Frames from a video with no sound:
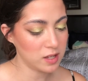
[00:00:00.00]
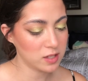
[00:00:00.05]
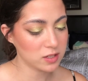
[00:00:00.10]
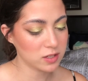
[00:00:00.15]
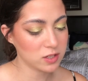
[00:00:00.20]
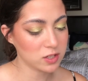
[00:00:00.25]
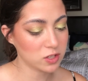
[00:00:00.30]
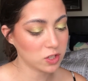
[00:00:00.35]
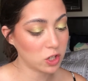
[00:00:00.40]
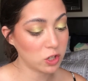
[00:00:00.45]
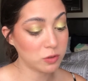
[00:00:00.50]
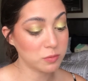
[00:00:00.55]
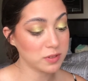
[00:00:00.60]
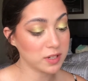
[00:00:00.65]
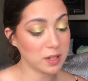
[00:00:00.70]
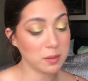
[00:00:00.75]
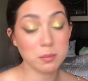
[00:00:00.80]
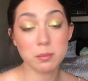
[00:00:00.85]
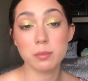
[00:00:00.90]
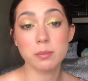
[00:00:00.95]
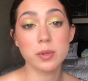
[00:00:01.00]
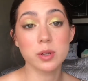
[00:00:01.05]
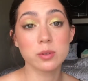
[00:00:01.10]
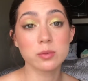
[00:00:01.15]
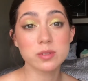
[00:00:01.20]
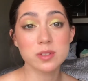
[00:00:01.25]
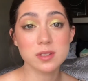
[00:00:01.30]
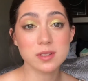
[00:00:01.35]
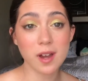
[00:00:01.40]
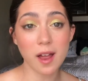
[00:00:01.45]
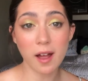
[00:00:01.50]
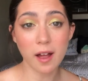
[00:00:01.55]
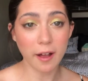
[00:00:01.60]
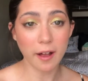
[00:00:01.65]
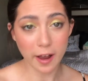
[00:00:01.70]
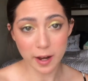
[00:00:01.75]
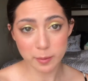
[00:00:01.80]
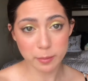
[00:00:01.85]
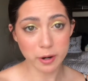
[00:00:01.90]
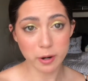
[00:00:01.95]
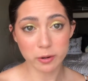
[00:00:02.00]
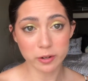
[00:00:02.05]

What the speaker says: Sculpt and Boost Eyebrow